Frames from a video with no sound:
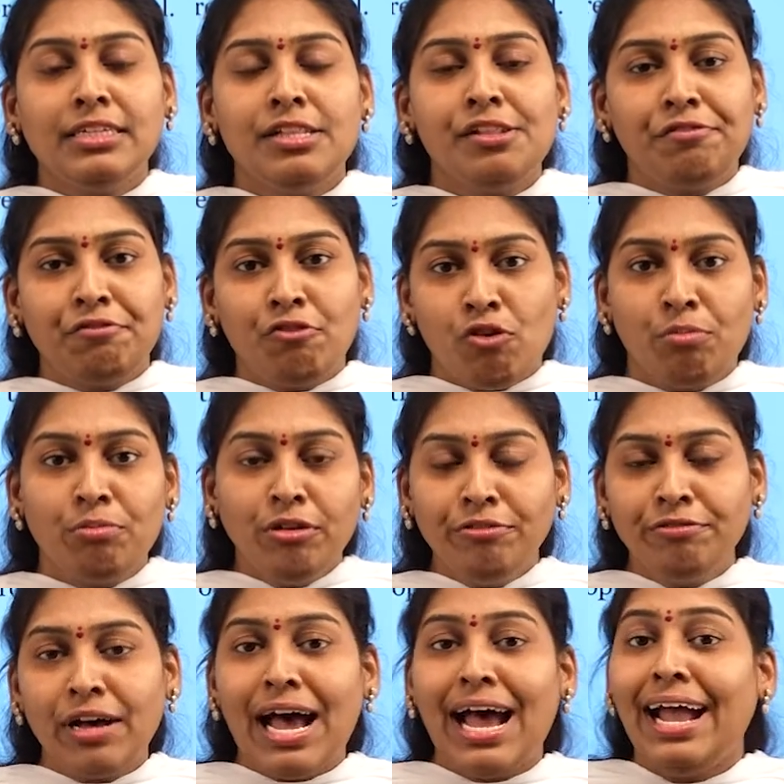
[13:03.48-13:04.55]
in the form
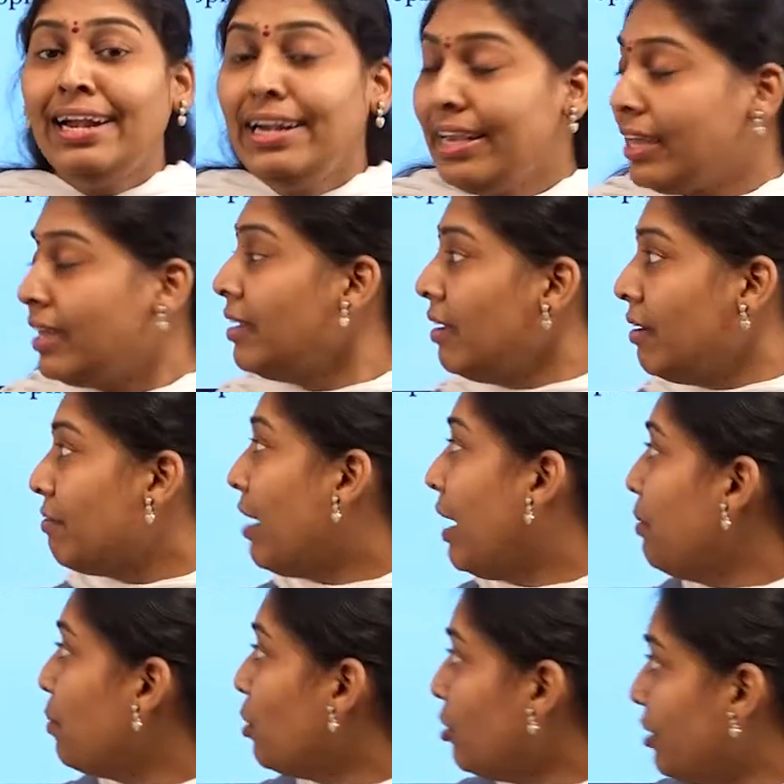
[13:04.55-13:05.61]
of, and
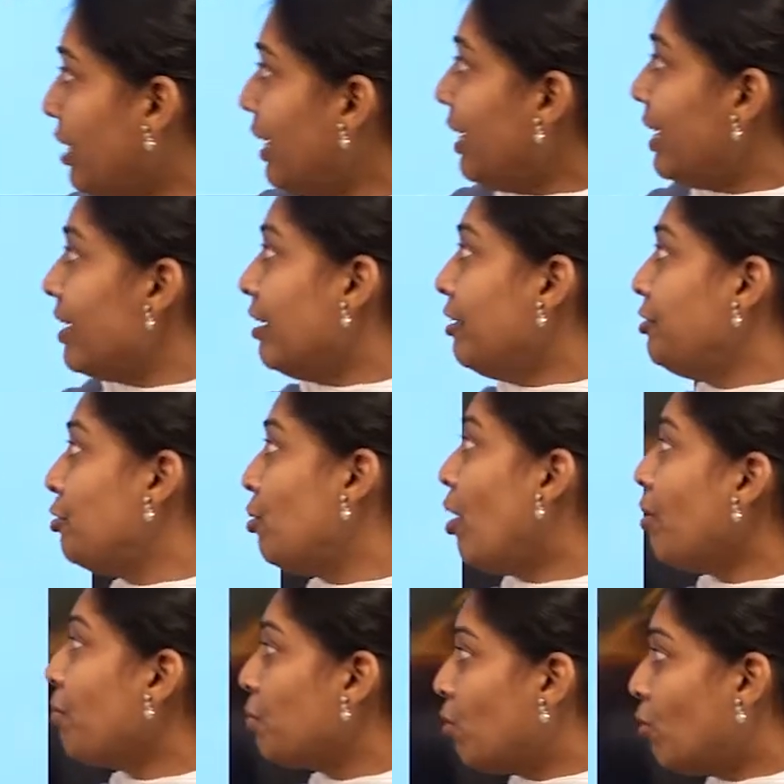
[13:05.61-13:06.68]
one more thing here, two
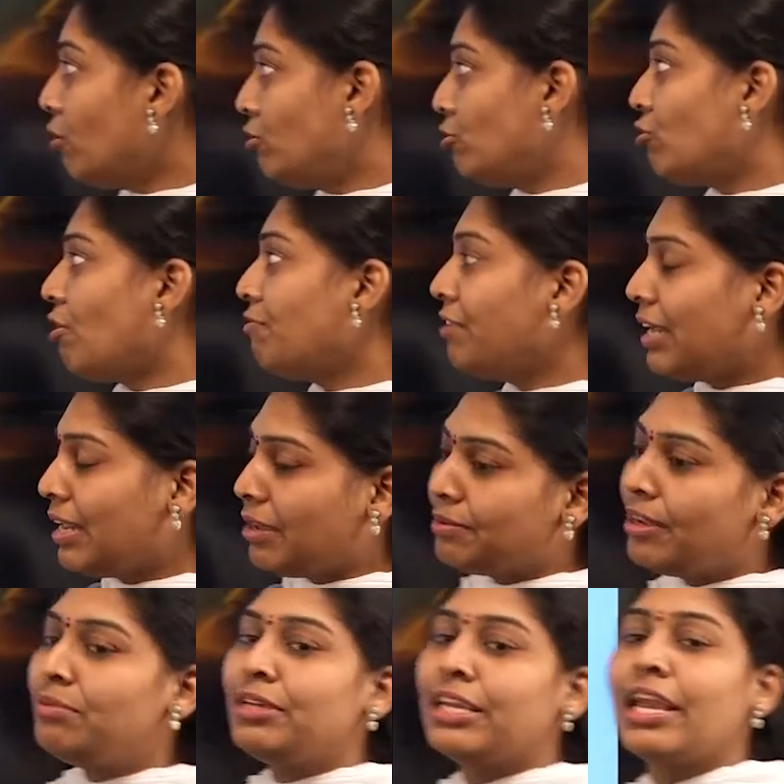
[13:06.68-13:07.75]
or more trophic
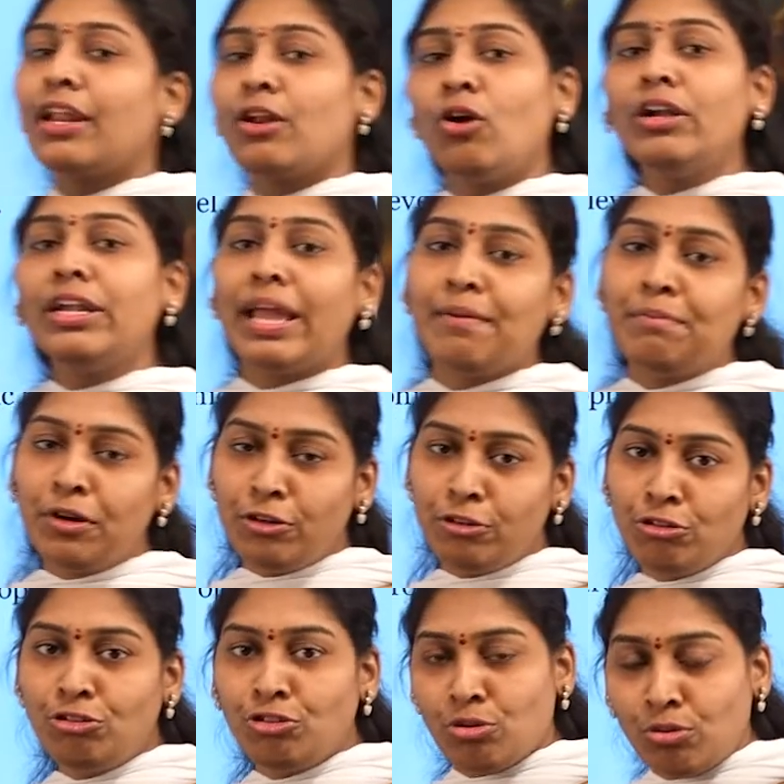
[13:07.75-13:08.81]
level we cannot able
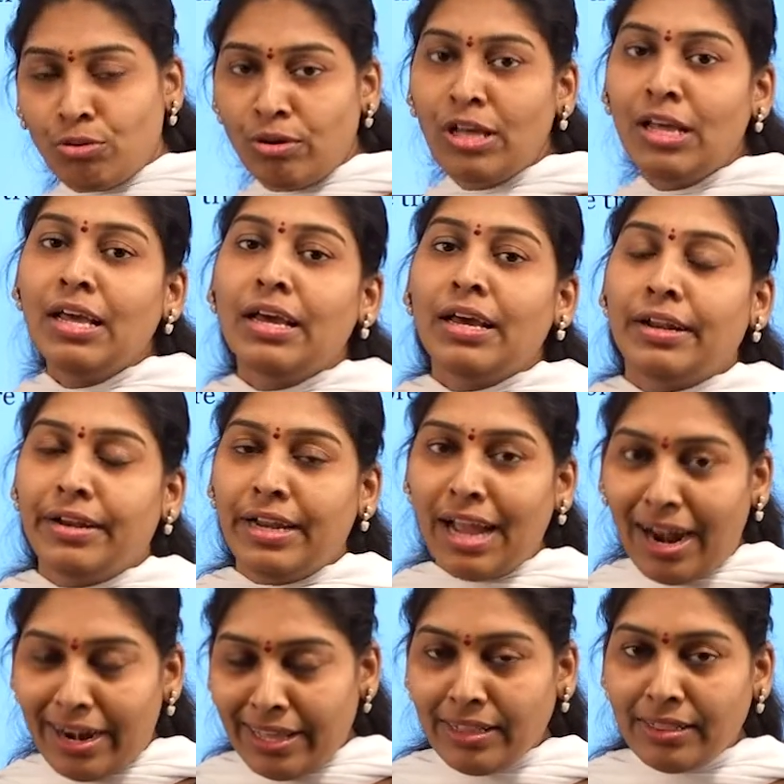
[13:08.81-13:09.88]
to show
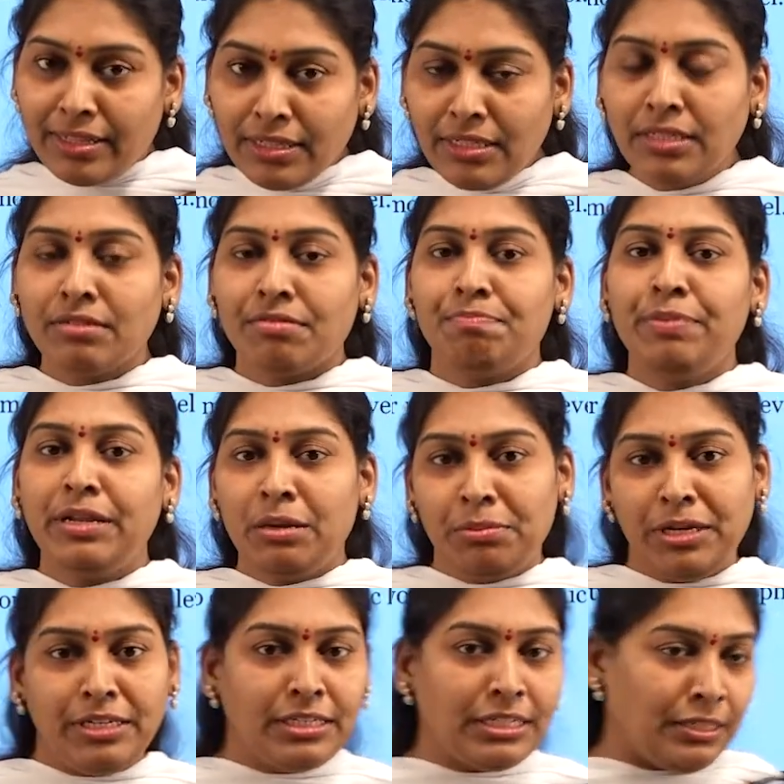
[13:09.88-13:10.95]
regarding this
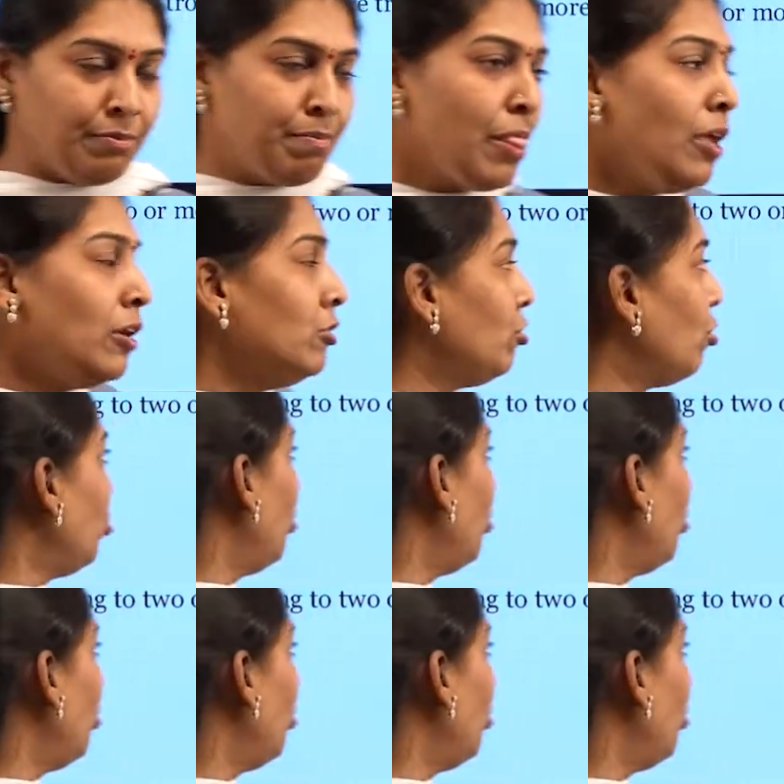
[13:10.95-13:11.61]
pyramids. So,